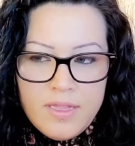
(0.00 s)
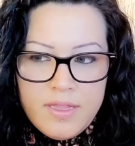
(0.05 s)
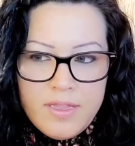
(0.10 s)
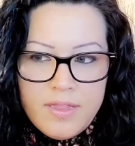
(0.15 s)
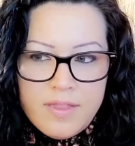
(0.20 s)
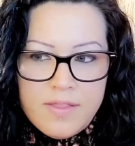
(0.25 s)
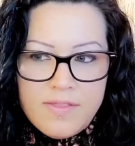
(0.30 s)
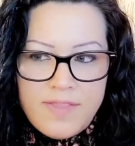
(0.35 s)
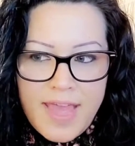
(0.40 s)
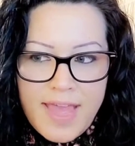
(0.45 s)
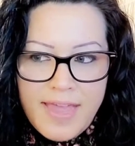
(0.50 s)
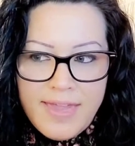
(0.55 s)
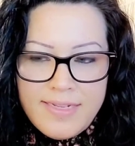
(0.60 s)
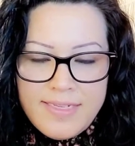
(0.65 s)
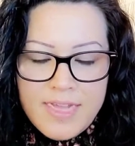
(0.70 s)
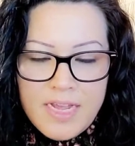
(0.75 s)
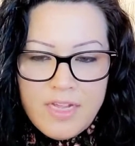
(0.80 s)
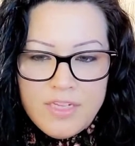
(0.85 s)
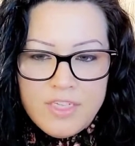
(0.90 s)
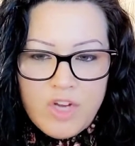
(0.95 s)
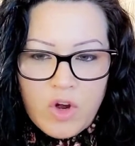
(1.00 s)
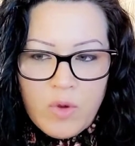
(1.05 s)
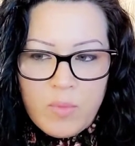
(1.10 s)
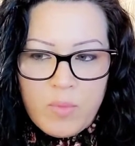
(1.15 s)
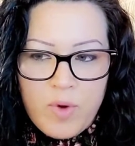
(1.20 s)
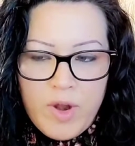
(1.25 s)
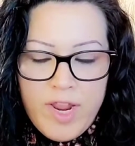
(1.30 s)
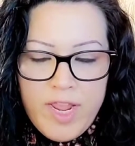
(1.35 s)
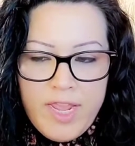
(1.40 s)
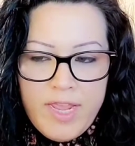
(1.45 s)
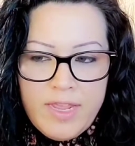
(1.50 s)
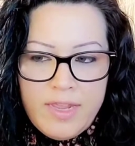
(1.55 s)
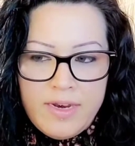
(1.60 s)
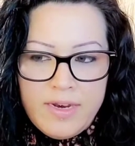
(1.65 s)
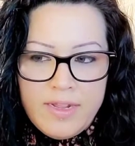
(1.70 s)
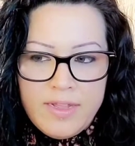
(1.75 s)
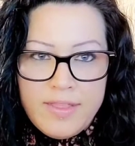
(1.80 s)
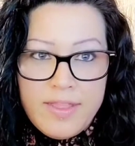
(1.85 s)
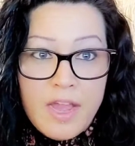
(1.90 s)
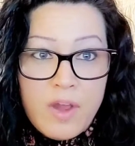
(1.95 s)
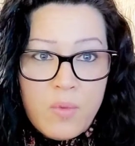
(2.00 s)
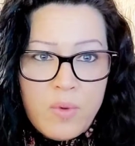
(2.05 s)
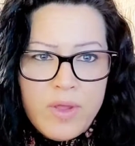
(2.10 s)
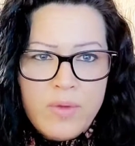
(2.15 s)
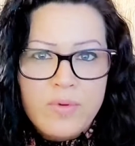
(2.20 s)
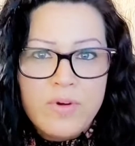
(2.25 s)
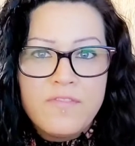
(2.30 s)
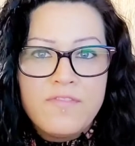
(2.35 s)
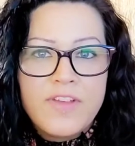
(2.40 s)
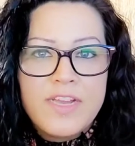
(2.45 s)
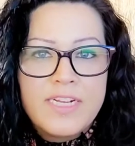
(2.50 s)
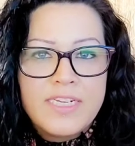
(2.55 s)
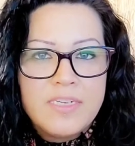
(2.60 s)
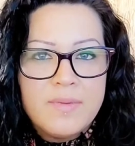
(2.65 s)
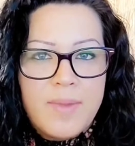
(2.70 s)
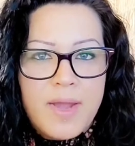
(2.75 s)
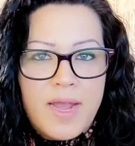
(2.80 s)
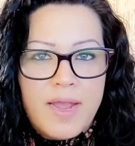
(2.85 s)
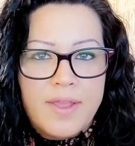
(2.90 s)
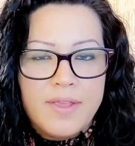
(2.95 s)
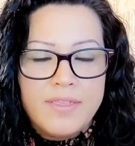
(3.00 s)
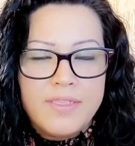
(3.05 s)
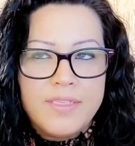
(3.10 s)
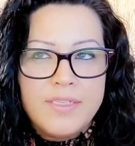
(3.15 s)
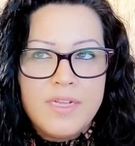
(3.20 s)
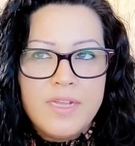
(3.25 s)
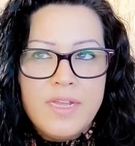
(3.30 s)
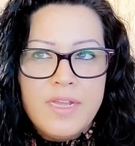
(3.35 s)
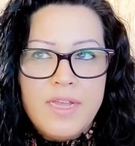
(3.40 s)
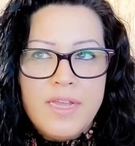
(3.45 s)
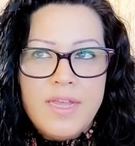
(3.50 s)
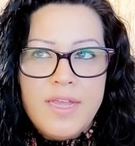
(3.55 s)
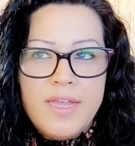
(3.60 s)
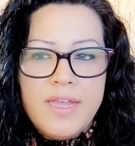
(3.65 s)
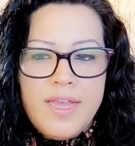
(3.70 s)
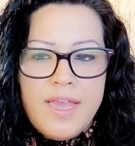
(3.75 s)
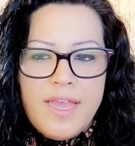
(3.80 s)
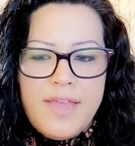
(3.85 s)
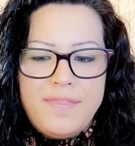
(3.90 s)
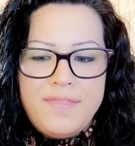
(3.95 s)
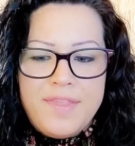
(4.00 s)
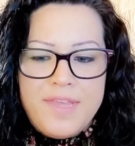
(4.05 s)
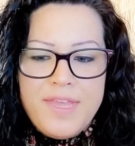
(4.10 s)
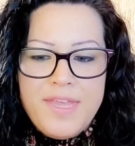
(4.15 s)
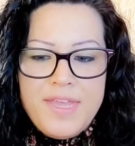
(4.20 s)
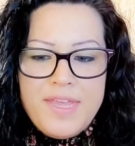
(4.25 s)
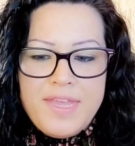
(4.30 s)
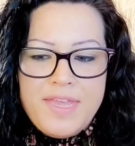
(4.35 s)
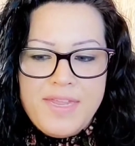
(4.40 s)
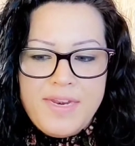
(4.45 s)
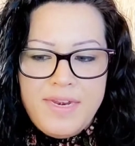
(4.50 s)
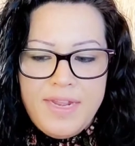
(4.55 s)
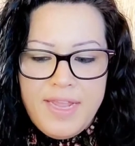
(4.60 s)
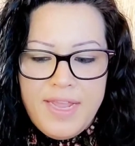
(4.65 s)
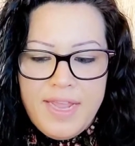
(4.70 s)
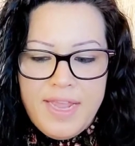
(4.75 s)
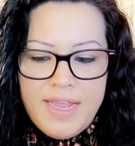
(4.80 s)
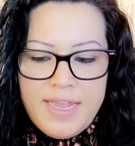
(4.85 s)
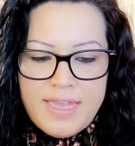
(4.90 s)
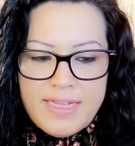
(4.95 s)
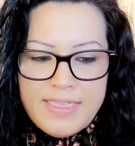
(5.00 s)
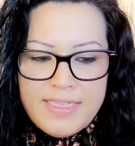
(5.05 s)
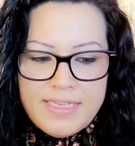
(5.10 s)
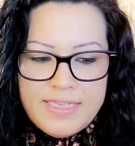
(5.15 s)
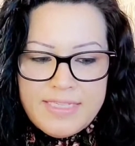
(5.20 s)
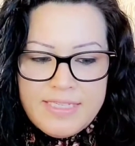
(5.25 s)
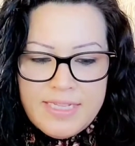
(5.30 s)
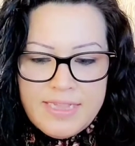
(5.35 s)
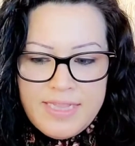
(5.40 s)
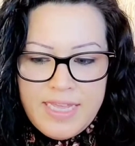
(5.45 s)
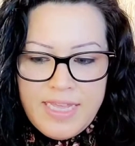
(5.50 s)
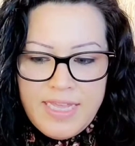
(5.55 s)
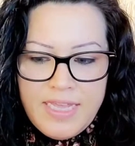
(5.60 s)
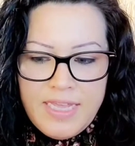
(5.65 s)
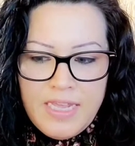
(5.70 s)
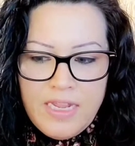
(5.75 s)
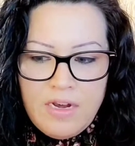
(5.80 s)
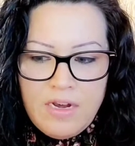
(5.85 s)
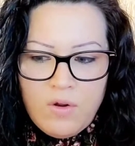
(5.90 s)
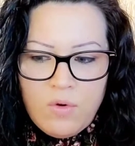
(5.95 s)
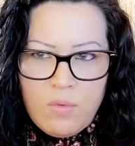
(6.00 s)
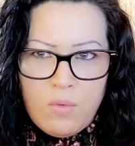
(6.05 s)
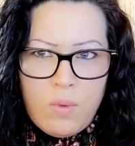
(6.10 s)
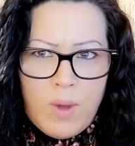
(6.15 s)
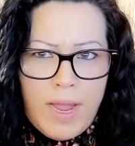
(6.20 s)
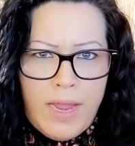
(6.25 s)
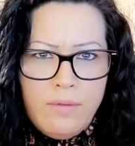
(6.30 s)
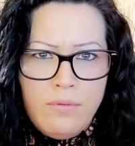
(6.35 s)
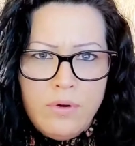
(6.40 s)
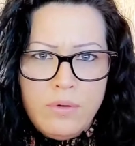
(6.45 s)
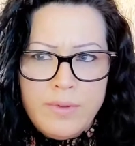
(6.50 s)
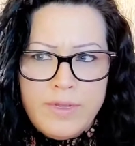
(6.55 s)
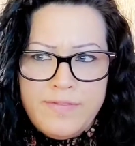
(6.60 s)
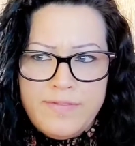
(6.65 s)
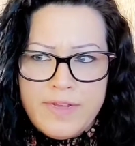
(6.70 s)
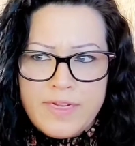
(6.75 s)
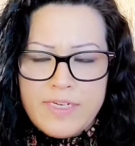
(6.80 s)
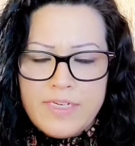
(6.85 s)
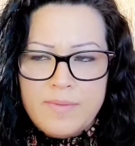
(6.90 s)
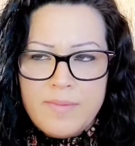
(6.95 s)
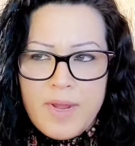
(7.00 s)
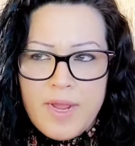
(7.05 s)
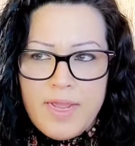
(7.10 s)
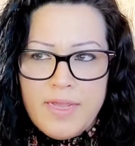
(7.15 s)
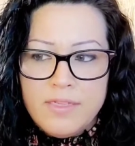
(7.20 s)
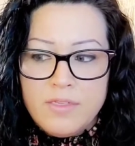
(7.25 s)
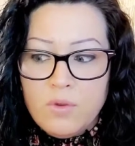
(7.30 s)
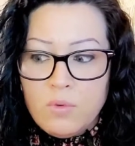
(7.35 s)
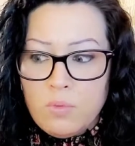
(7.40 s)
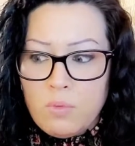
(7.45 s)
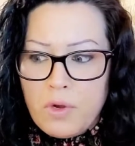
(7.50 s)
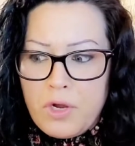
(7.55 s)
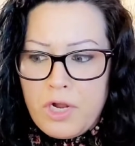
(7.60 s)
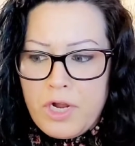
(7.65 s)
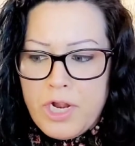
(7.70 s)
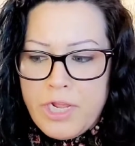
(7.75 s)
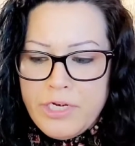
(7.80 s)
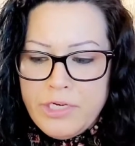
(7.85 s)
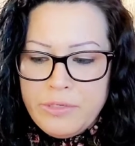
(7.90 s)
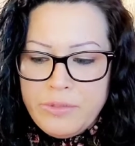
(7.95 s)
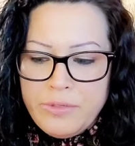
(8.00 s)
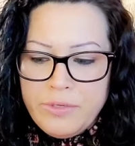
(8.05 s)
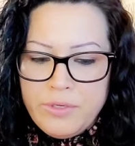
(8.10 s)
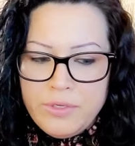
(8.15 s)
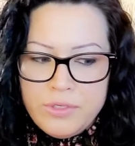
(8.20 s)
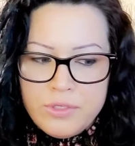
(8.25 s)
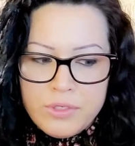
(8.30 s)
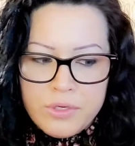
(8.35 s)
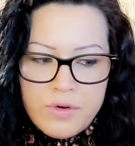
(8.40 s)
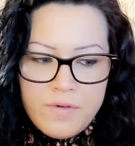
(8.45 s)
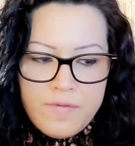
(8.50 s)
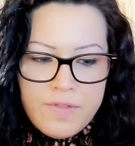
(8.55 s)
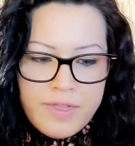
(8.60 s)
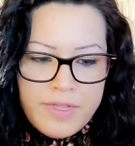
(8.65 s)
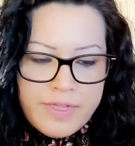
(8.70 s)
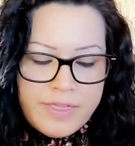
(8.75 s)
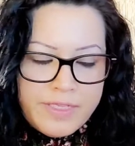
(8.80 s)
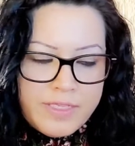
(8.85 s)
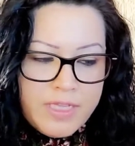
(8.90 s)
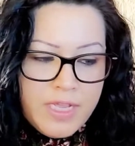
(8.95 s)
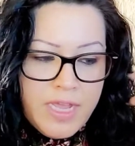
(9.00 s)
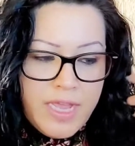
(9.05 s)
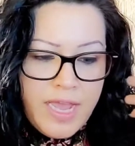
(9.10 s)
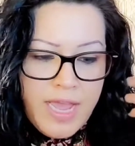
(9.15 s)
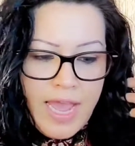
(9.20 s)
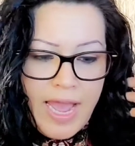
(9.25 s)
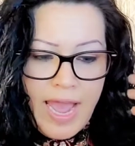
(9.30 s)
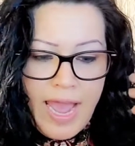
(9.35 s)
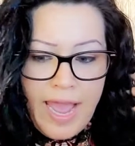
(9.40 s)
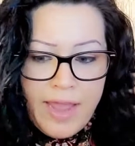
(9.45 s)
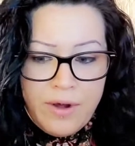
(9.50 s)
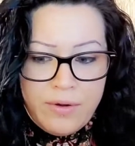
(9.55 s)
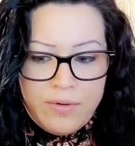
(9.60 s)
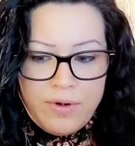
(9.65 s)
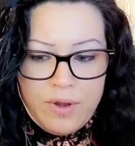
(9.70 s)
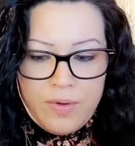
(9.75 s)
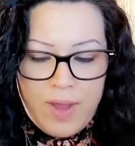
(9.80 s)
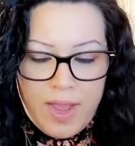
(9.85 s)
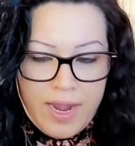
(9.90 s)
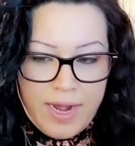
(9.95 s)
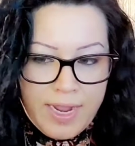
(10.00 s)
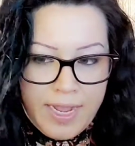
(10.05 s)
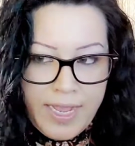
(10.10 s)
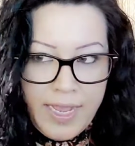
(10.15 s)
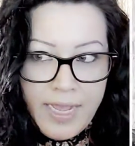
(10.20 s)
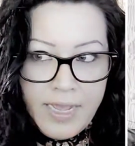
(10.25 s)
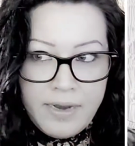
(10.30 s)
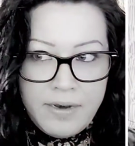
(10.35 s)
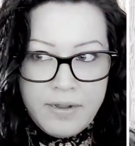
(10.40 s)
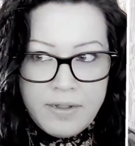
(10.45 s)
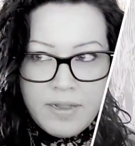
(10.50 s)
that tells our brain that we were victimized. And then it gets us to thinking, why were we victimized? What did I do to deserve this? I don't know how to handle